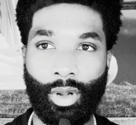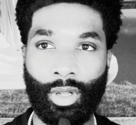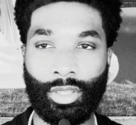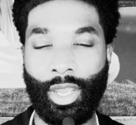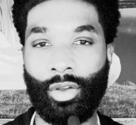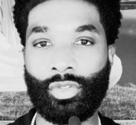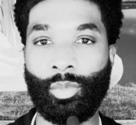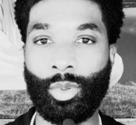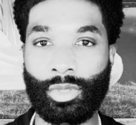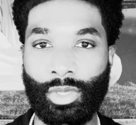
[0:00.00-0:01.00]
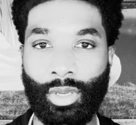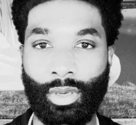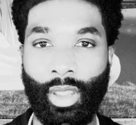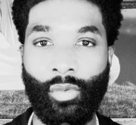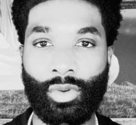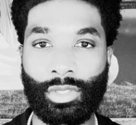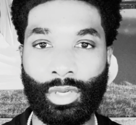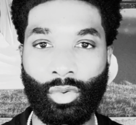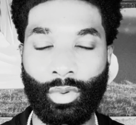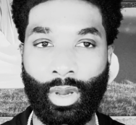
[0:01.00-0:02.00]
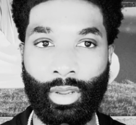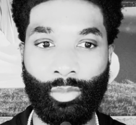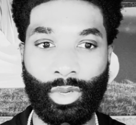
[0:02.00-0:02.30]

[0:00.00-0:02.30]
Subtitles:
1,000% every single night